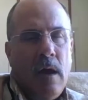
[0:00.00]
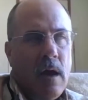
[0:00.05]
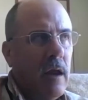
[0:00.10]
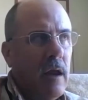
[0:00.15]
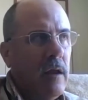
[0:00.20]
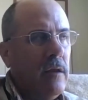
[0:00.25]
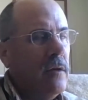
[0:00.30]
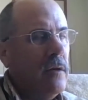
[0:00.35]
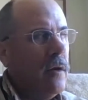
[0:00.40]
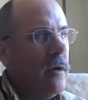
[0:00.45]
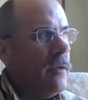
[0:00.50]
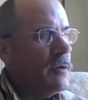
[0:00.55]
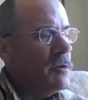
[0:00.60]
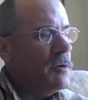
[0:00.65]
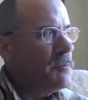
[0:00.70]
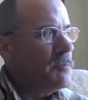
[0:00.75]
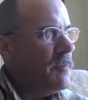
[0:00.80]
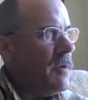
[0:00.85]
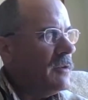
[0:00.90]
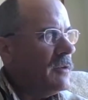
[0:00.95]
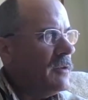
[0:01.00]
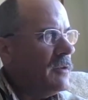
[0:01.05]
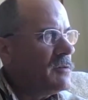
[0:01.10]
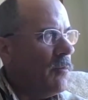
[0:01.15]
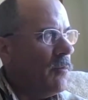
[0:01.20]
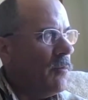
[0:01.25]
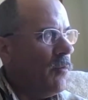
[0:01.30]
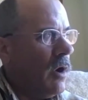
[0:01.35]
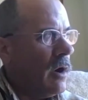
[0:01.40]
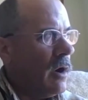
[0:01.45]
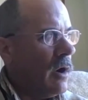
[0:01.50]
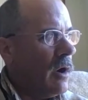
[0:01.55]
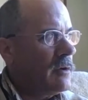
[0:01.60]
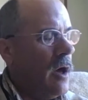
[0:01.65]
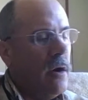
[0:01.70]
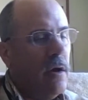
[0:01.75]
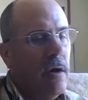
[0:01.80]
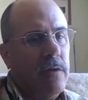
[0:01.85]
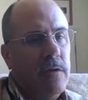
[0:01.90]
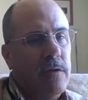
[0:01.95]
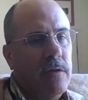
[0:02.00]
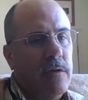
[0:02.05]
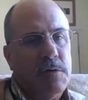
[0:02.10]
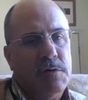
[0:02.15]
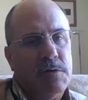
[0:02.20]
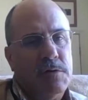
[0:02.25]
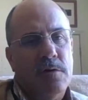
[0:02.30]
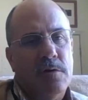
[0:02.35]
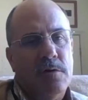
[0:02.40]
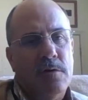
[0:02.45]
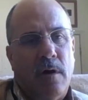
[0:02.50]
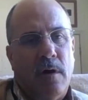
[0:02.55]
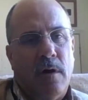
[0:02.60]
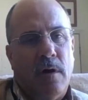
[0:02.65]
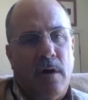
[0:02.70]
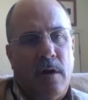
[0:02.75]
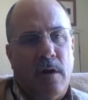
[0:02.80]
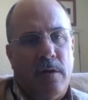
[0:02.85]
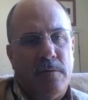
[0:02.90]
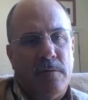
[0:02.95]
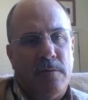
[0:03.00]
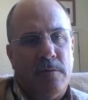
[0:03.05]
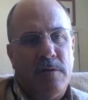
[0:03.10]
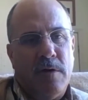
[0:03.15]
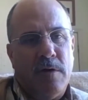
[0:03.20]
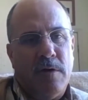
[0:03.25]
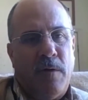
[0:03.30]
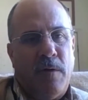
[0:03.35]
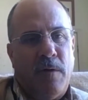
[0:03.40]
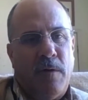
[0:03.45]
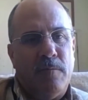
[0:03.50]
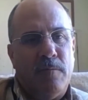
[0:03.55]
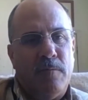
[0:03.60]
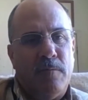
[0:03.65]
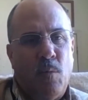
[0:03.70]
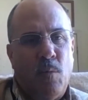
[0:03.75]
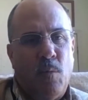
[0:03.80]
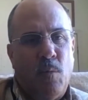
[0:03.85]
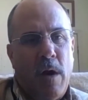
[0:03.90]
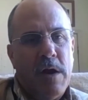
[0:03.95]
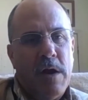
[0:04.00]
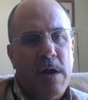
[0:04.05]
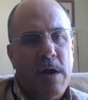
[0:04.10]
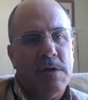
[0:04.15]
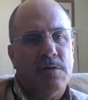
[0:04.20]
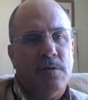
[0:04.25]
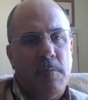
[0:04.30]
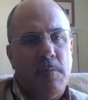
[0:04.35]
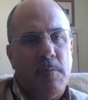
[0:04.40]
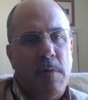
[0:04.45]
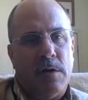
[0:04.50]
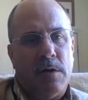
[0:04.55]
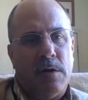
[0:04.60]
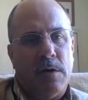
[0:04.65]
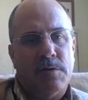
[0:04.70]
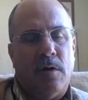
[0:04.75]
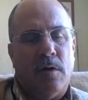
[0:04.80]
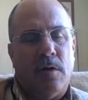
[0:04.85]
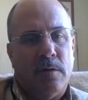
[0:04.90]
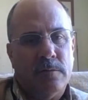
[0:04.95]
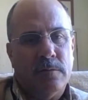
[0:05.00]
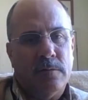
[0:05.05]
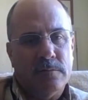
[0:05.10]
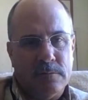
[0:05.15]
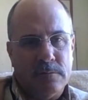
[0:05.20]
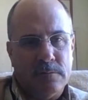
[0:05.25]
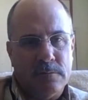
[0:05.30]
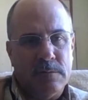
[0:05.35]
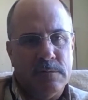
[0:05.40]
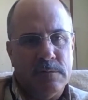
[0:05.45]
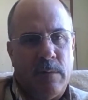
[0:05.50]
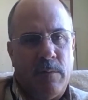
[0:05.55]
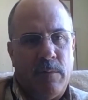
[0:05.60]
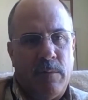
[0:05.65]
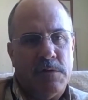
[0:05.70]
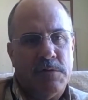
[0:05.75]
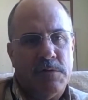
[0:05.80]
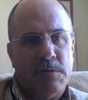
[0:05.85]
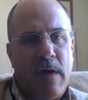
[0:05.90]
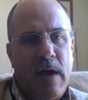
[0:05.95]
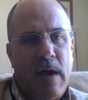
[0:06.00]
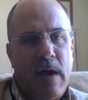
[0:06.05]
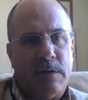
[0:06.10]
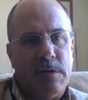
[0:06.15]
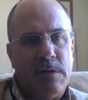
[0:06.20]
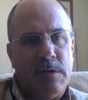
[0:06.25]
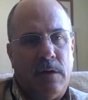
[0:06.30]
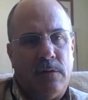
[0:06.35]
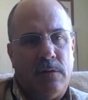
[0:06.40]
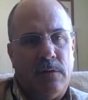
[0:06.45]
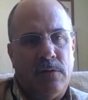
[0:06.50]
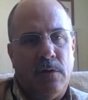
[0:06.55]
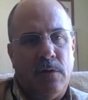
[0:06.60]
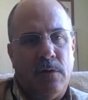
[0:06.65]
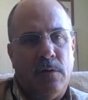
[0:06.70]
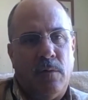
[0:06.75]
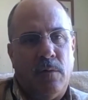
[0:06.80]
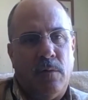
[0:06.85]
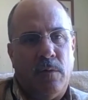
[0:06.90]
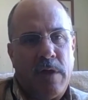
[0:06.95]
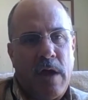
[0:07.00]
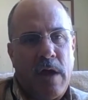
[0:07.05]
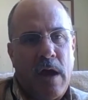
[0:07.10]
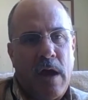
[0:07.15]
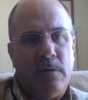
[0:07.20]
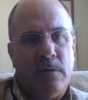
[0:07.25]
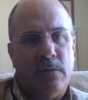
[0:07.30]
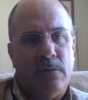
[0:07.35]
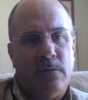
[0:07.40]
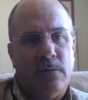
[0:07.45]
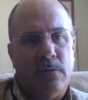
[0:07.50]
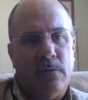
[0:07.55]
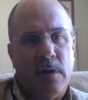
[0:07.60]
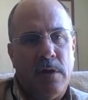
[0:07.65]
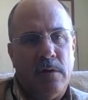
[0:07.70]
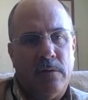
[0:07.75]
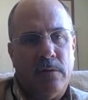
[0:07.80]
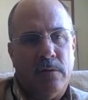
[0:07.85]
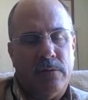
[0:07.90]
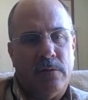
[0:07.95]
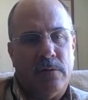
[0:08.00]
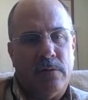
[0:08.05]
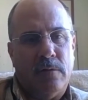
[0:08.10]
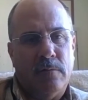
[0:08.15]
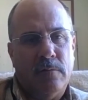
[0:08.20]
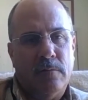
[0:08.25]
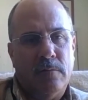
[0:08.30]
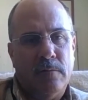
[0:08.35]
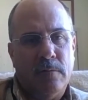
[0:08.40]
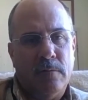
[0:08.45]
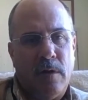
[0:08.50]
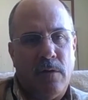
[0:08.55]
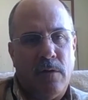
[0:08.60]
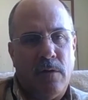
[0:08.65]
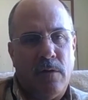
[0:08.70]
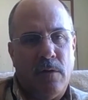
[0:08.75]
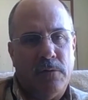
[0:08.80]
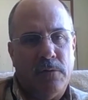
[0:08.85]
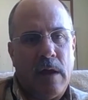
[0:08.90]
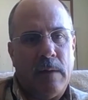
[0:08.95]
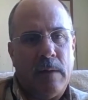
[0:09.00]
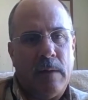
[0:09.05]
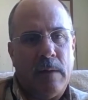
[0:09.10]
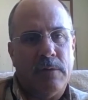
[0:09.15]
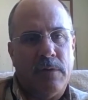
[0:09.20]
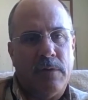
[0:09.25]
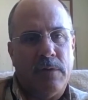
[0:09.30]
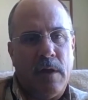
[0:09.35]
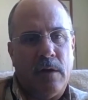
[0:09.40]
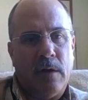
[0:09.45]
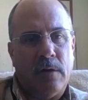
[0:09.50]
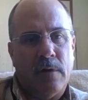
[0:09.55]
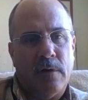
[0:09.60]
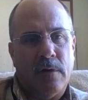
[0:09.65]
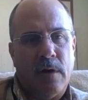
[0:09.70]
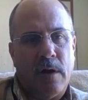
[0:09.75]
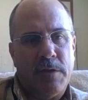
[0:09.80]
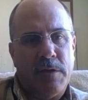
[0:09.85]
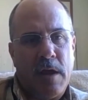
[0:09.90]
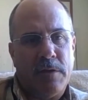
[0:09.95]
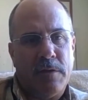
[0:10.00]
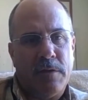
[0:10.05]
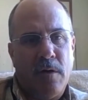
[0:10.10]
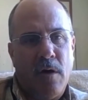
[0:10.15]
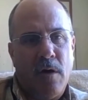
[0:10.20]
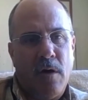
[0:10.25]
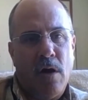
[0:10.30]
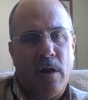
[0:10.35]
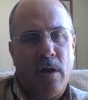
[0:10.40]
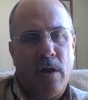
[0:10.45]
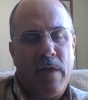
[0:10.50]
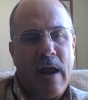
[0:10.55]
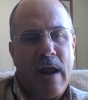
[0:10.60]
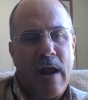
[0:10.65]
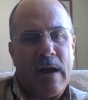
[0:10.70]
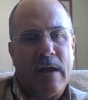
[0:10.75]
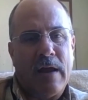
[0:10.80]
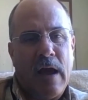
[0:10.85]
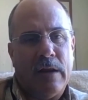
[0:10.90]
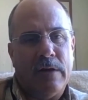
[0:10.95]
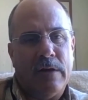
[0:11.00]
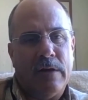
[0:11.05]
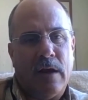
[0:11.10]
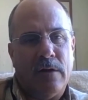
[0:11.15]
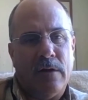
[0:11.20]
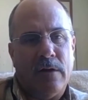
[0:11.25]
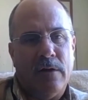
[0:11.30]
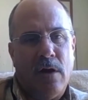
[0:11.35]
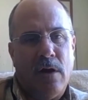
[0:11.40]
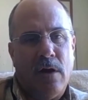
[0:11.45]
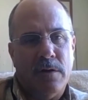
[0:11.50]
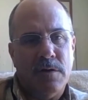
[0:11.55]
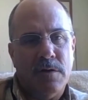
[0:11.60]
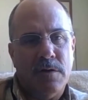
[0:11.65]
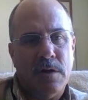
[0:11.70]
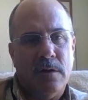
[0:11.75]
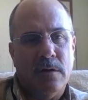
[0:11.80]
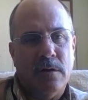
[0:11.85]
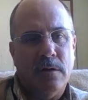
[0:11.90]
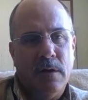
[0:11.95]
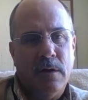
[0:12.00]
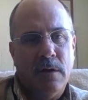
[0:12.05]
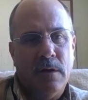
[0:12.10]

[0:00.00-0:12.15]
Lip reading: There's been some work done on different ways to administer some of those vaccines too, without using needles and those types of things. And I think all of that kind of technology